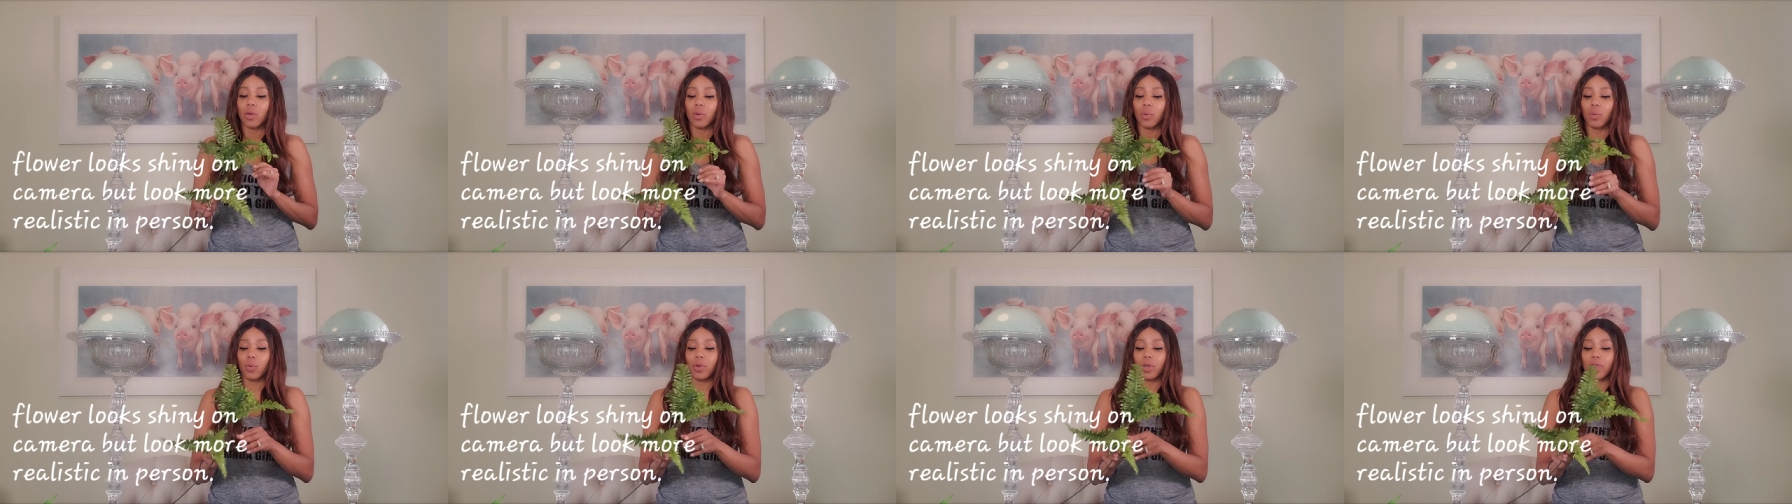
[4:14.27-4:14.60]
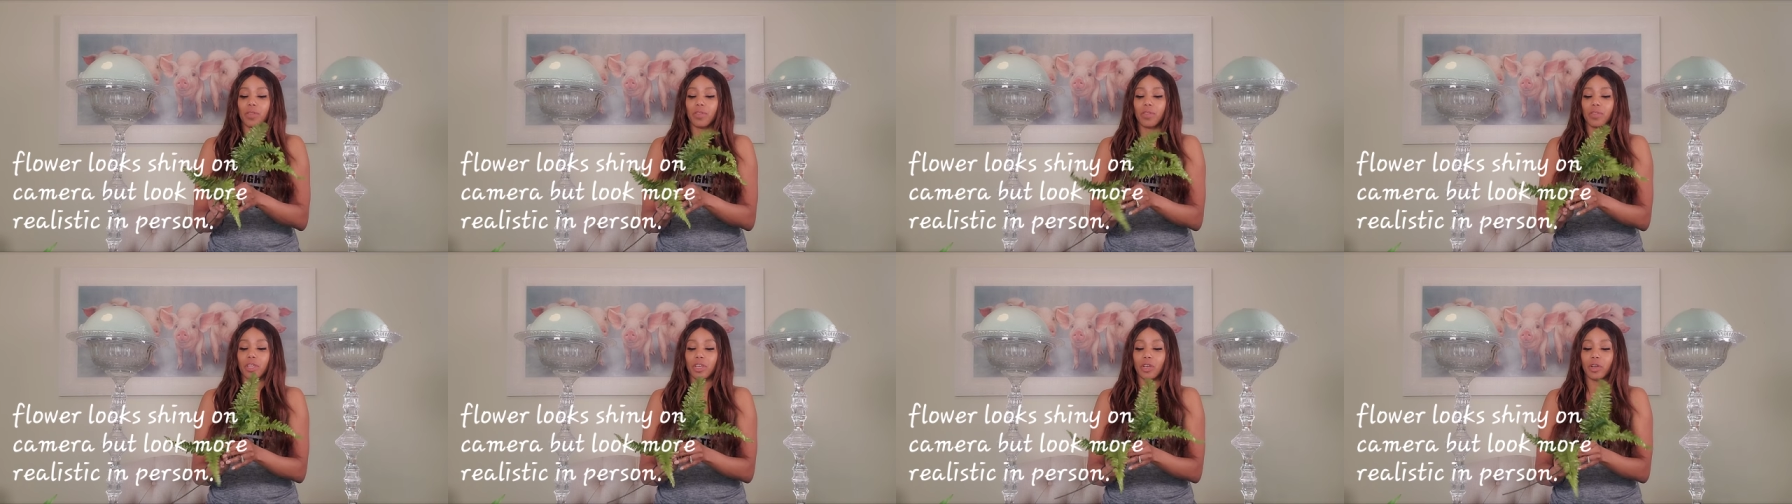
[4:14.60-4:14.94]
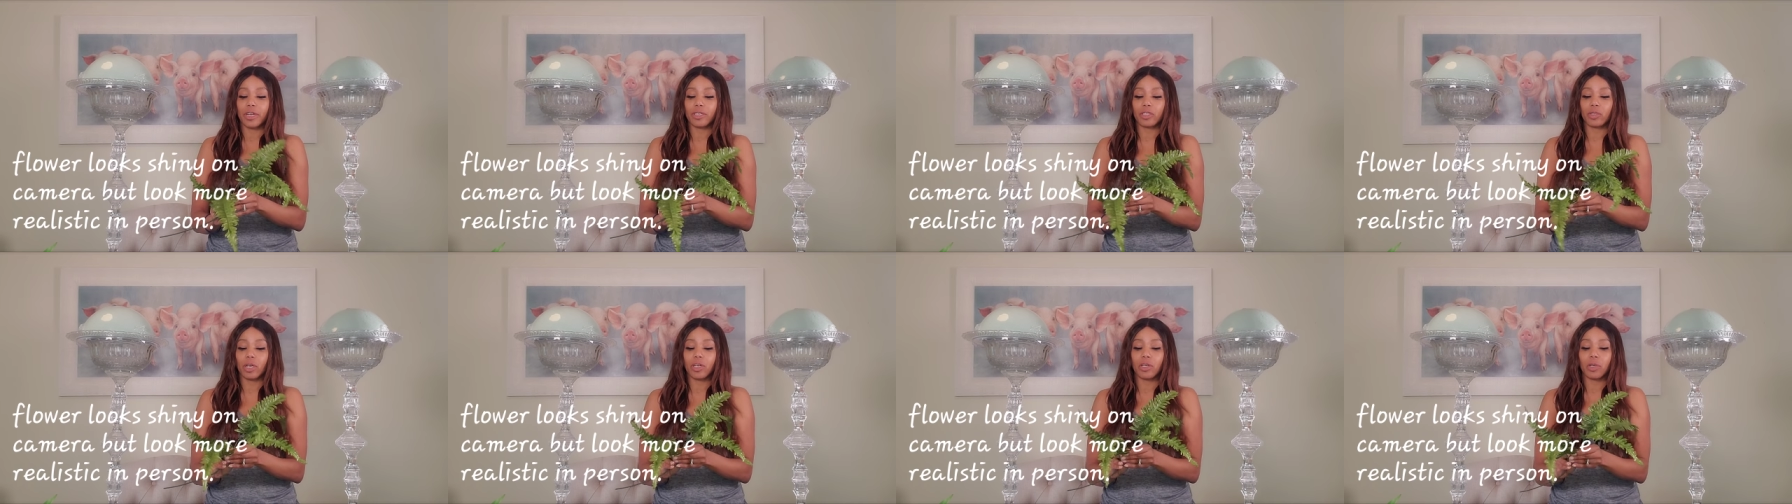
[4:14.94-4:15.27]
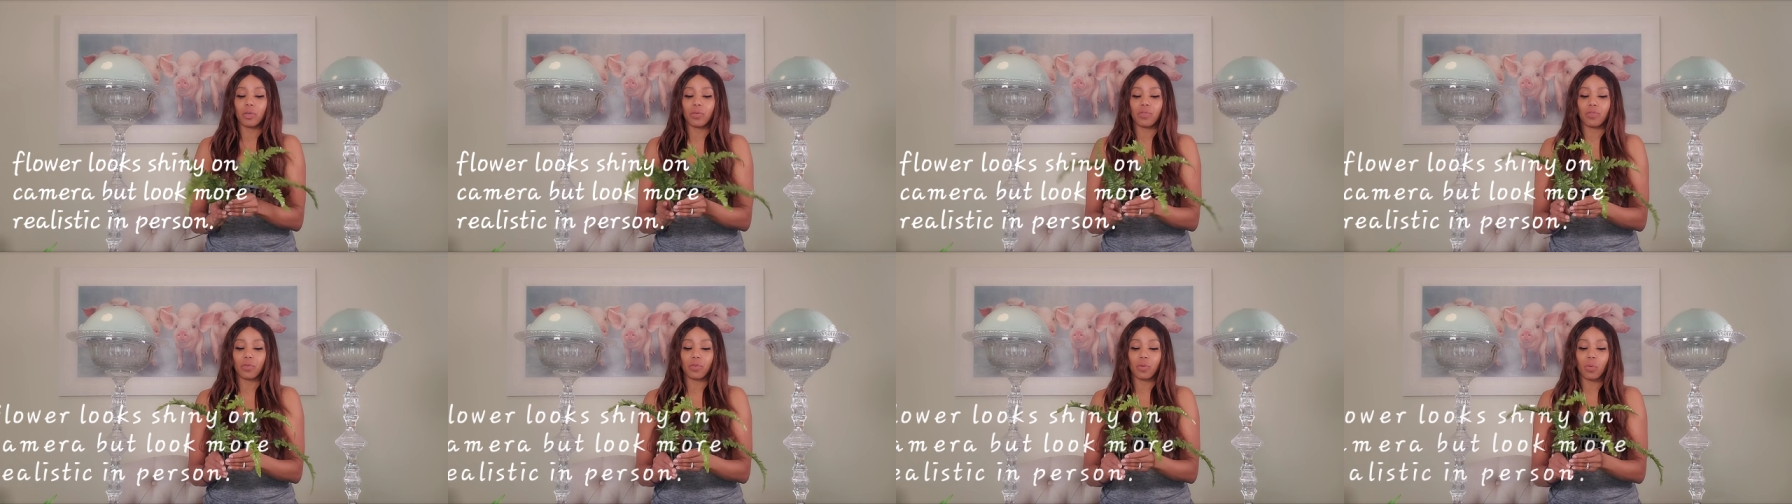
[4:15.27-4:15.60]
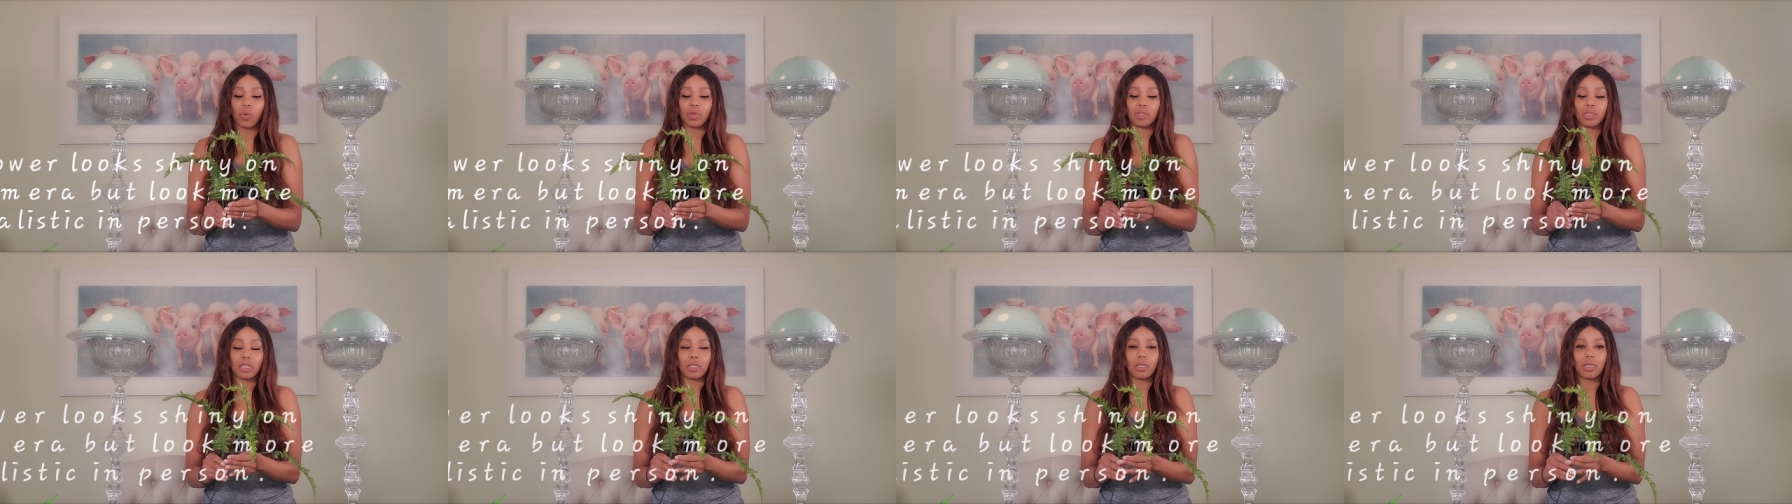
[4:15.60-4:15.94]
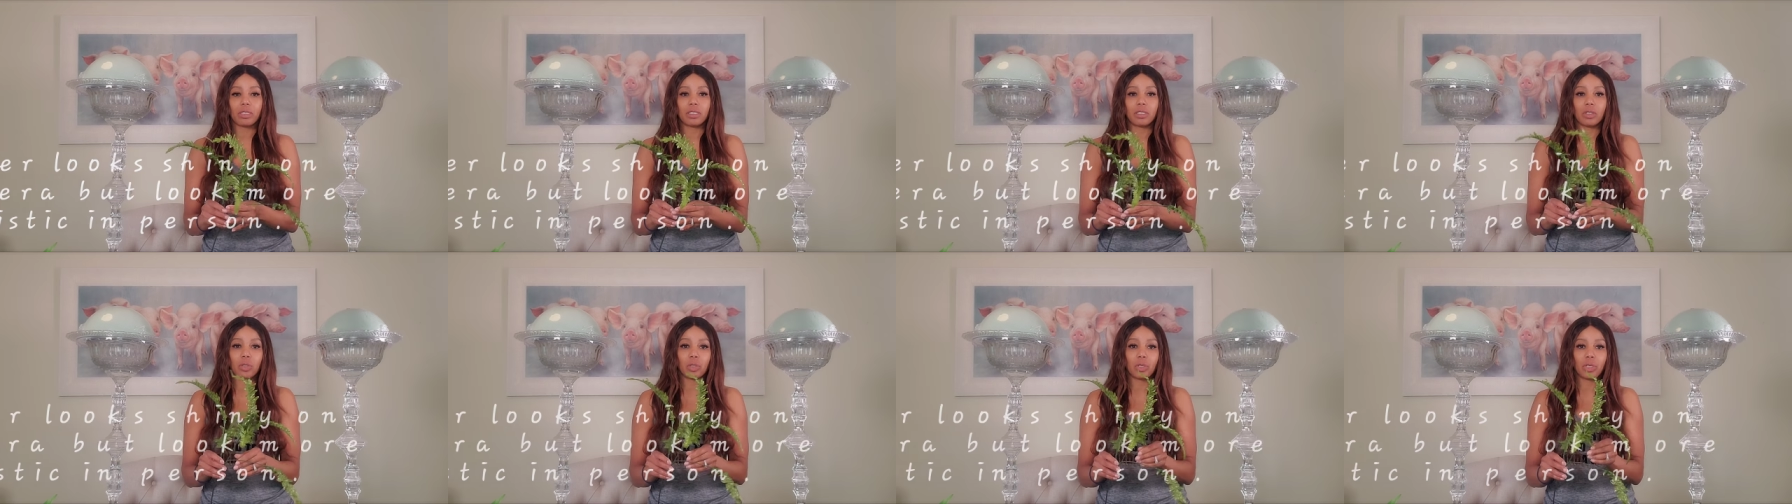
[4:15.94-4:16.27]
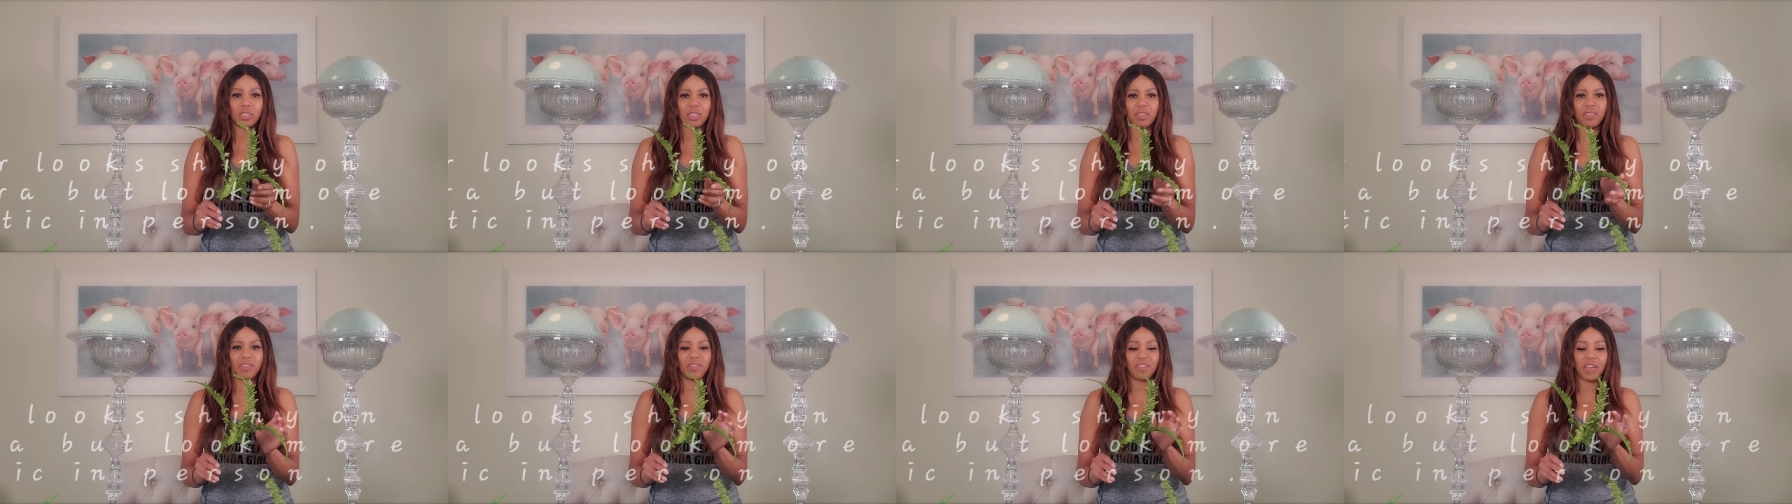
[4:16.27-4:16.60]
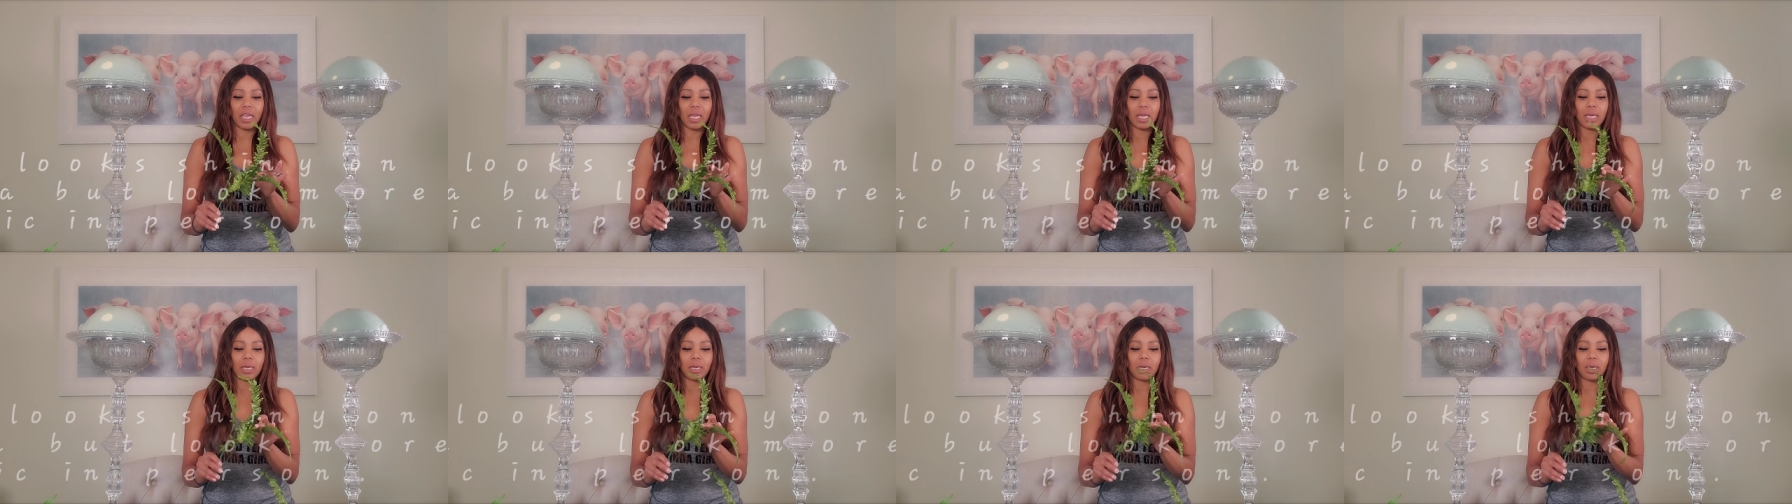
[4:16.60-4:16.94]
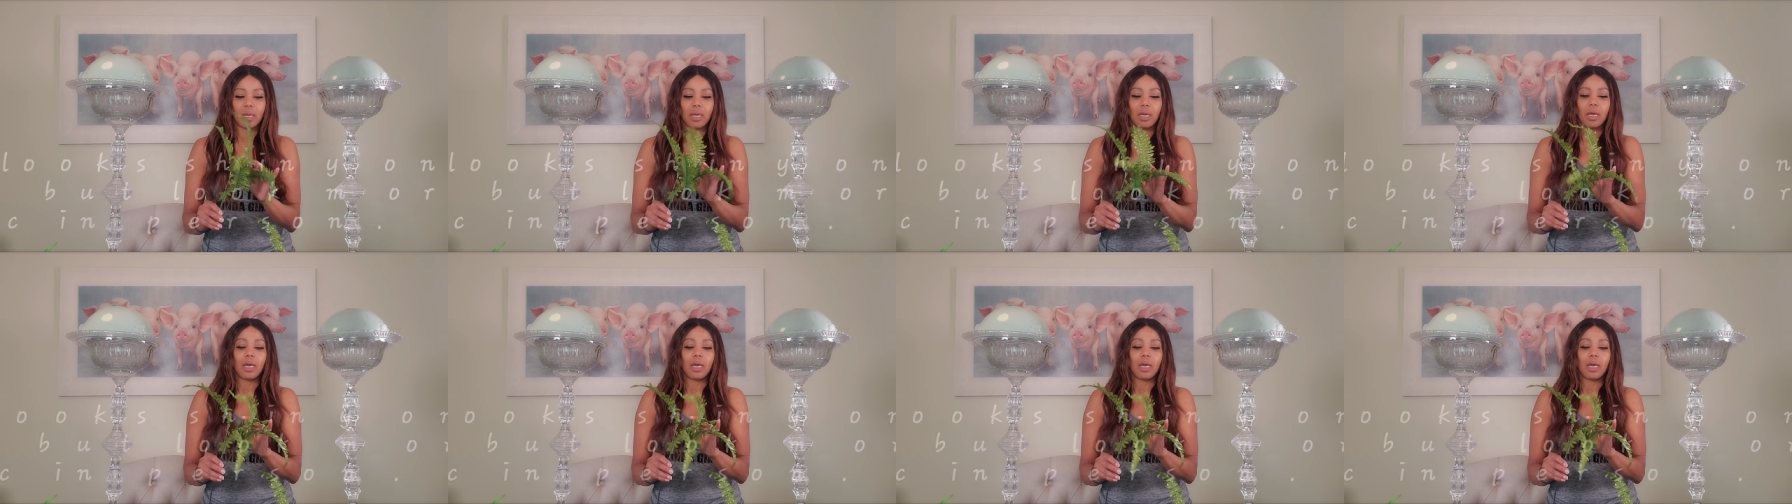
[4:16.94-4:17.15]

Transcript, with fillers: With, you know, I try to look for the ones that doesn't look as fake.